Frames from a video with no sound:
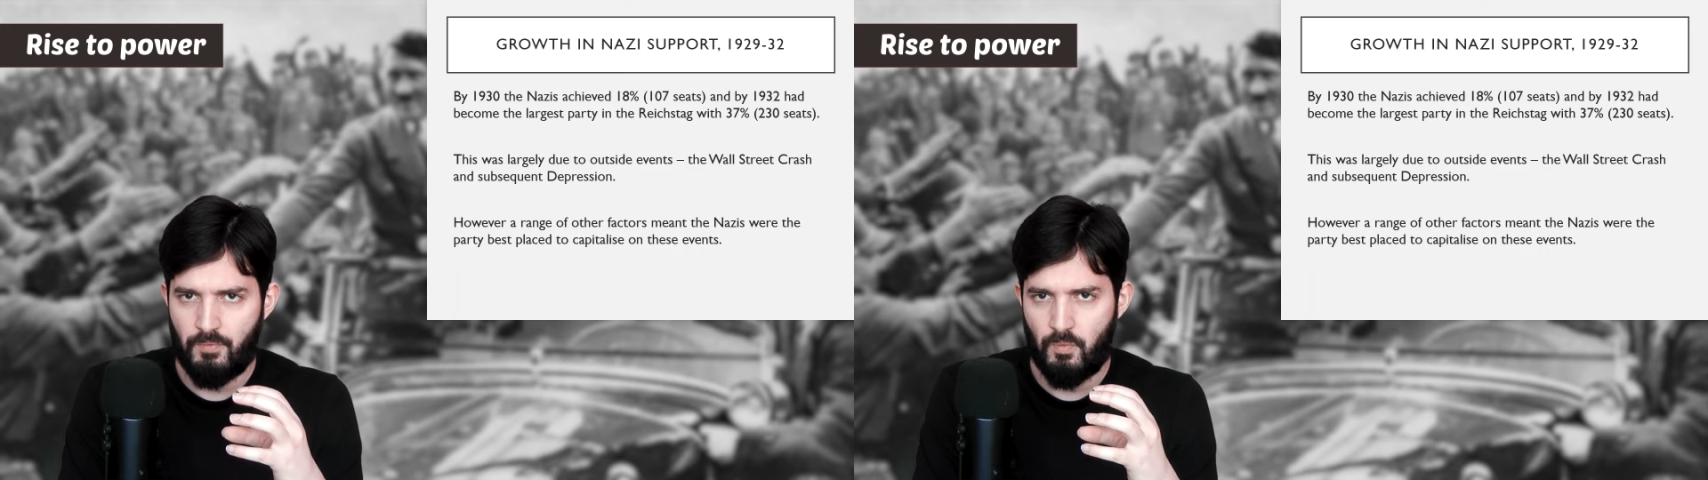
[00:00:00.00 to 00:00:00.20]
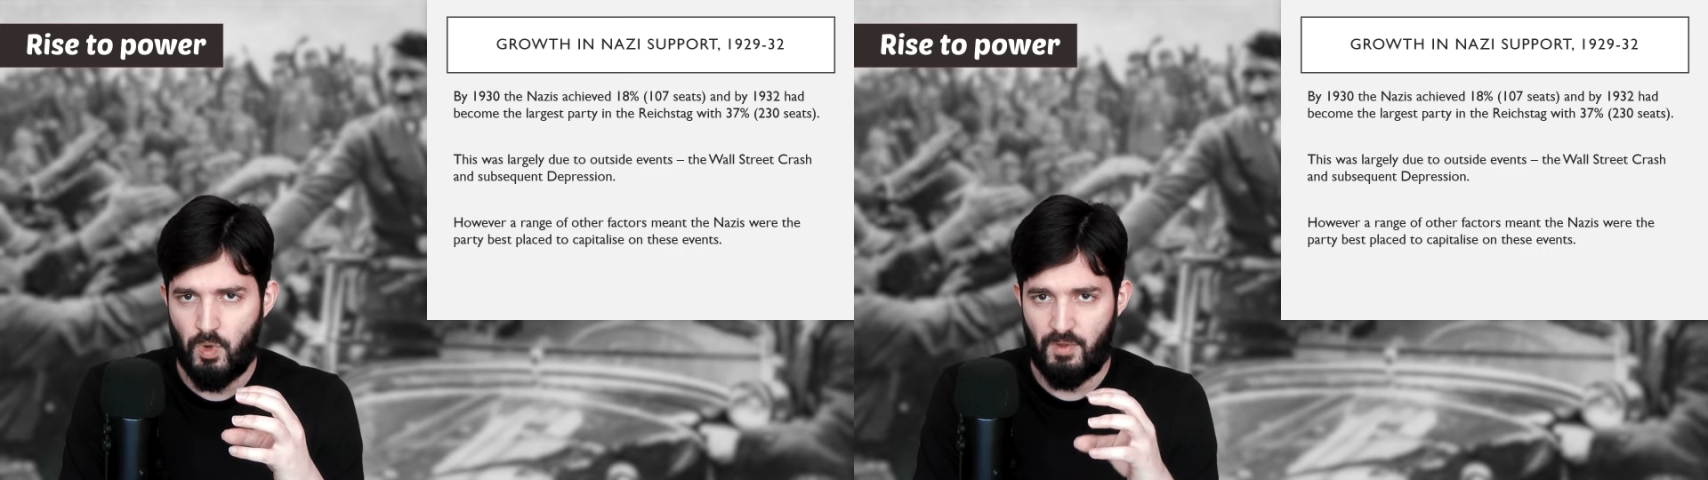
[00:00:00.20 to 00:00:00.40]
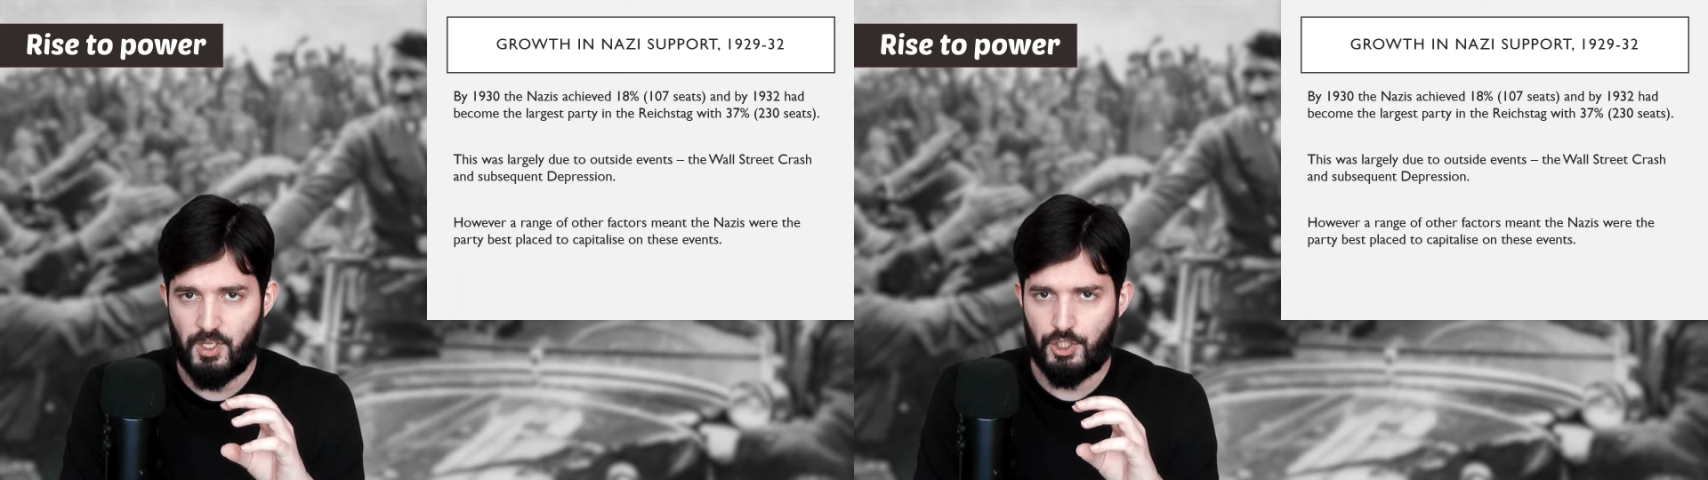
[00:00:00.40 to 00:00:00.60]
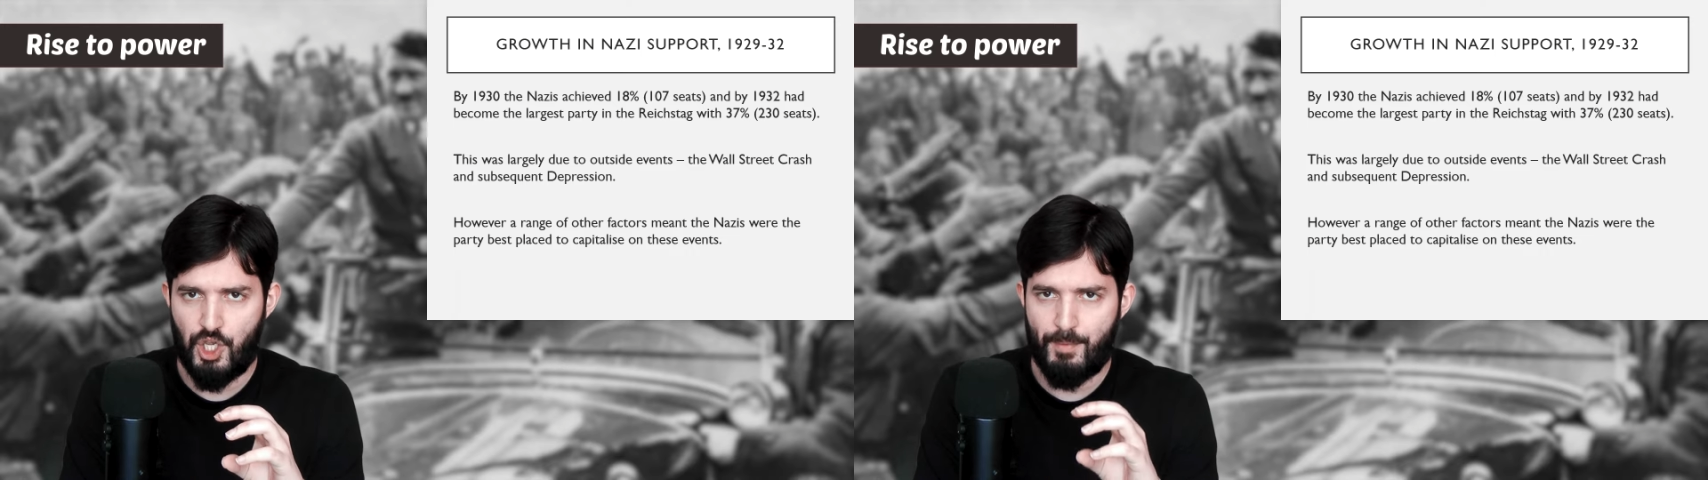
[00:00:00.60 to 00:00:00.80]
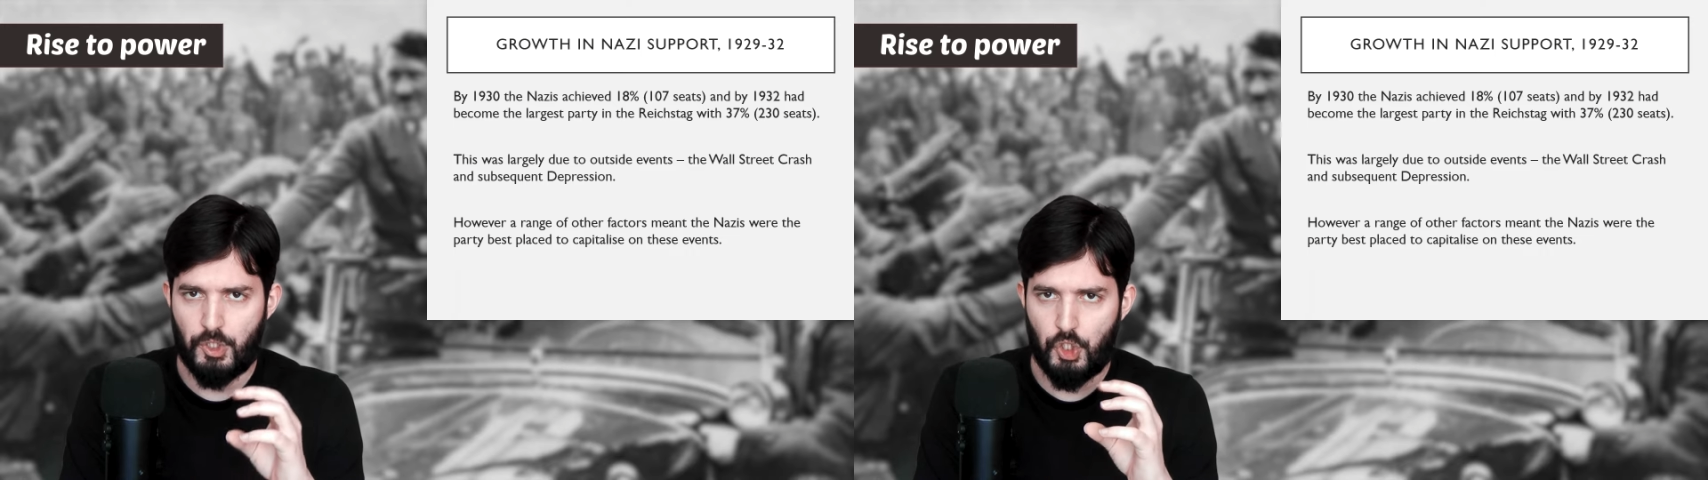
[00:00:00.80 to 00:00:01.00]
one of the
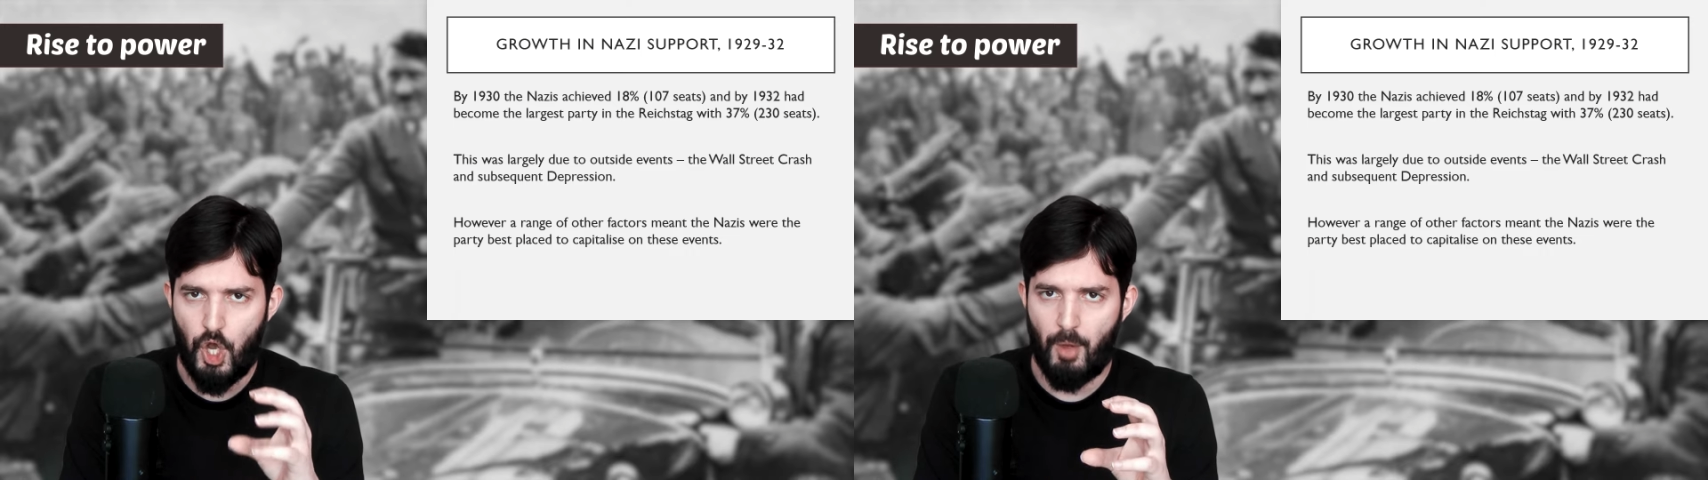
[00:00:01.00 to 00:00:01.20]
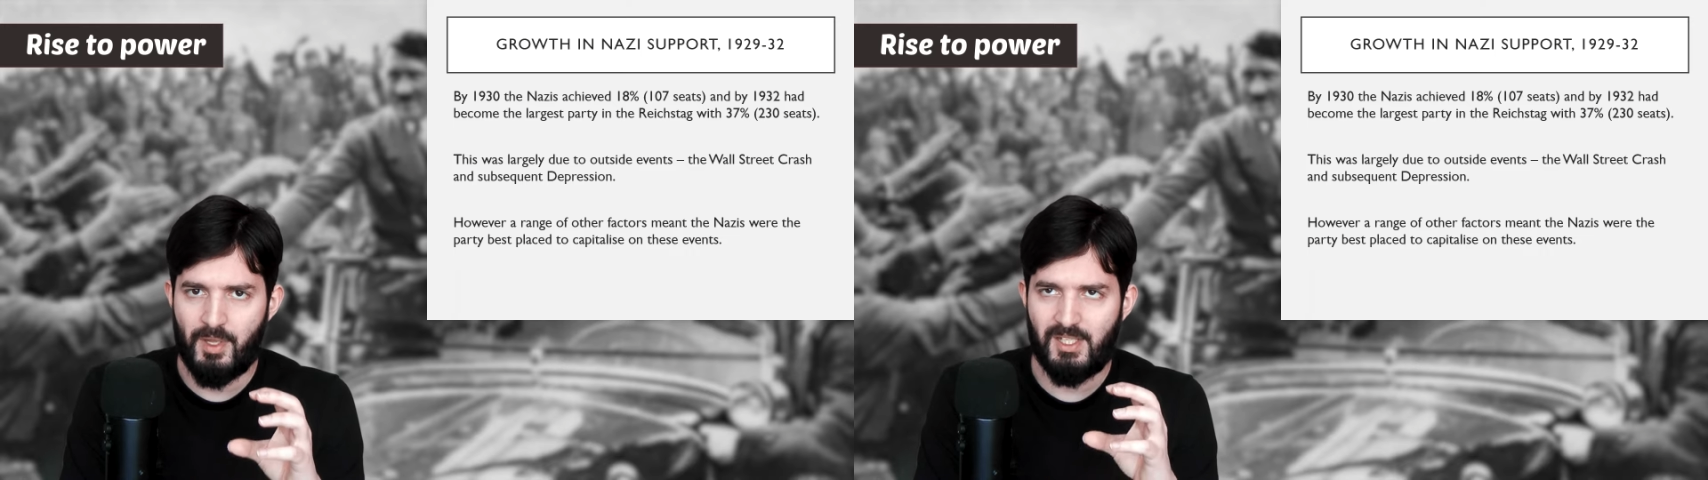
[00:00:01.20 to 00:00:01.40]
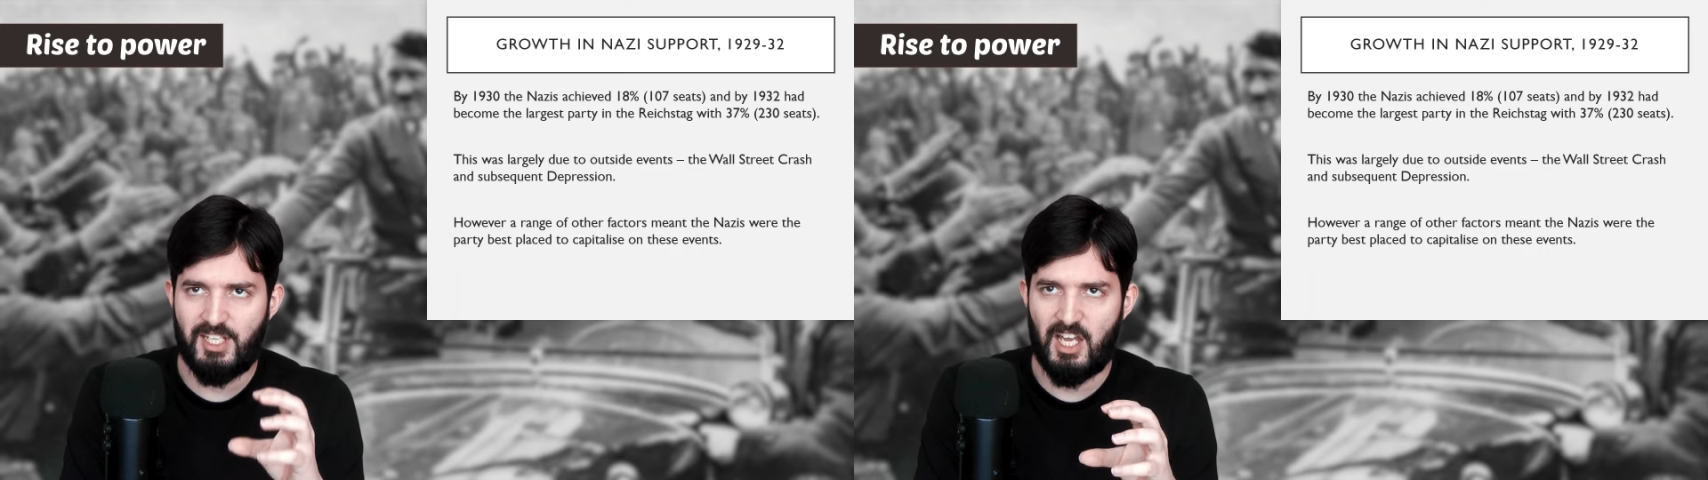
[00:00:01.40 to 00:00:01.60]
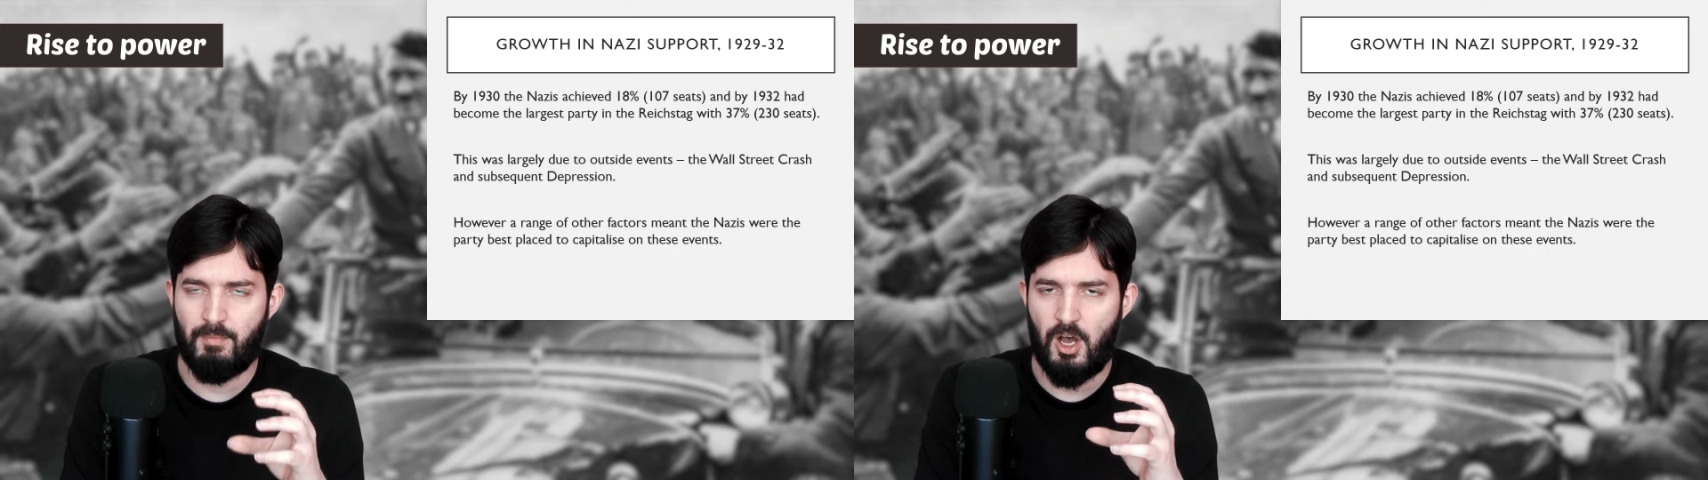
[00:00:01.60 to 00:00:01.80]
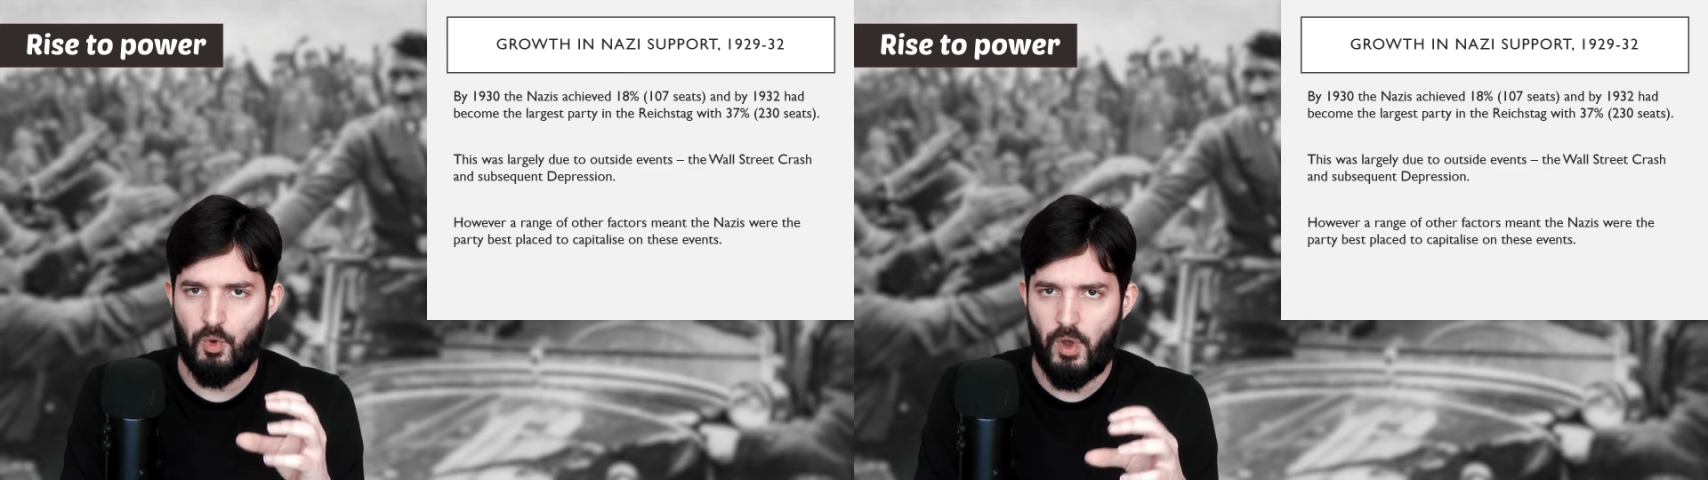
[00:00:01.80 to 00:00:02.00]
2 most common 10-mark